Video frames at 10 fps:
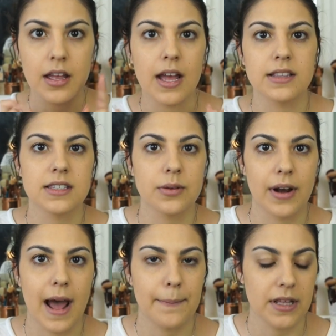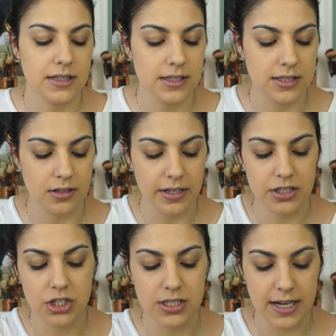and see what happens. So
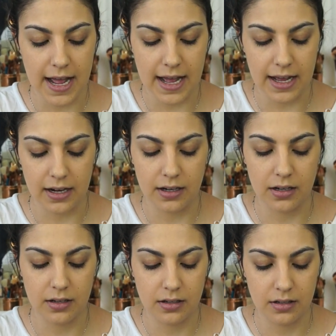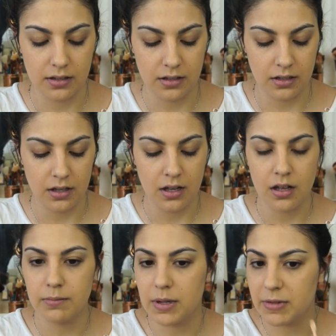let's just add
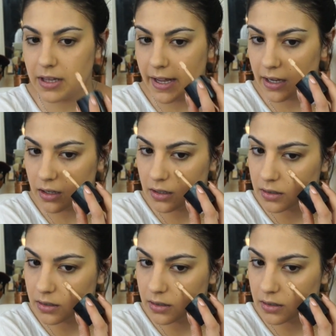maybe like